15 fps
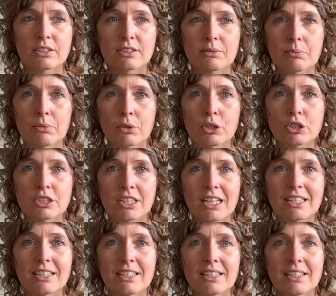more
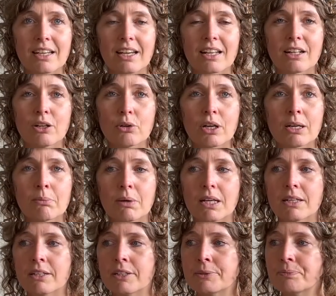steady and looking
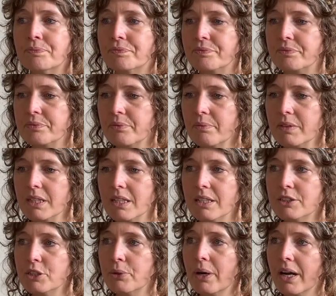better.
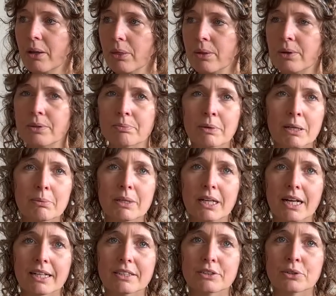So I thought maybe
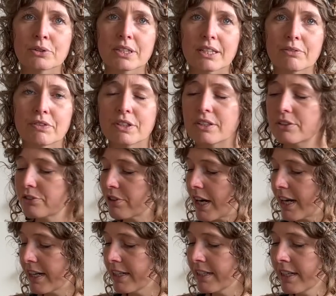I should give it a
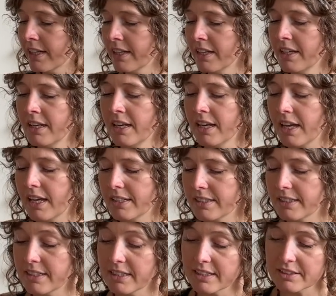try, and
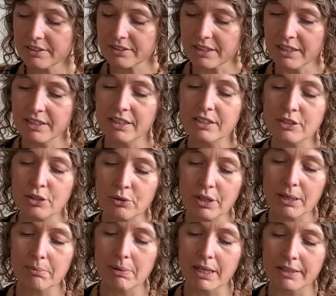it is
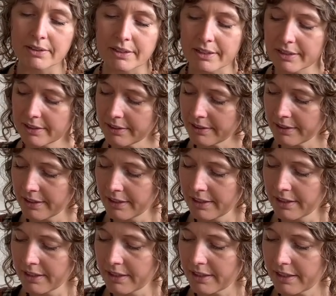looking better.
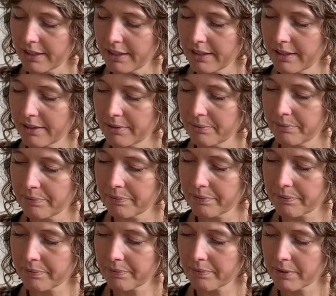
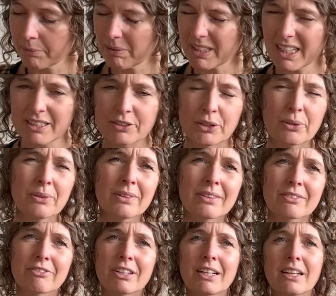But I
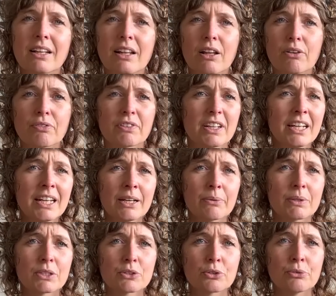don't really love knitting
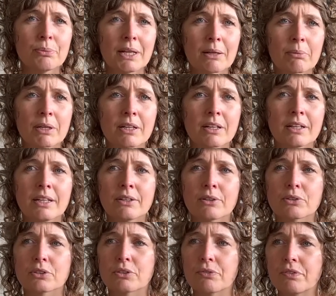with 2mm
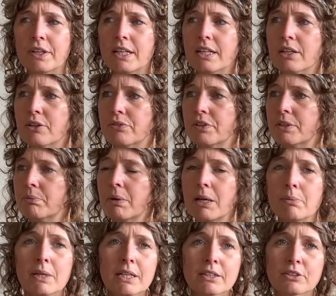needles. The feeling of it,
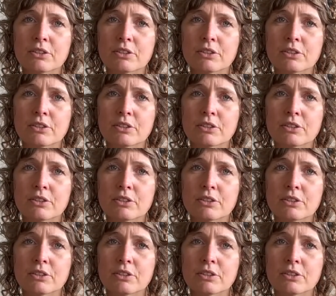maybe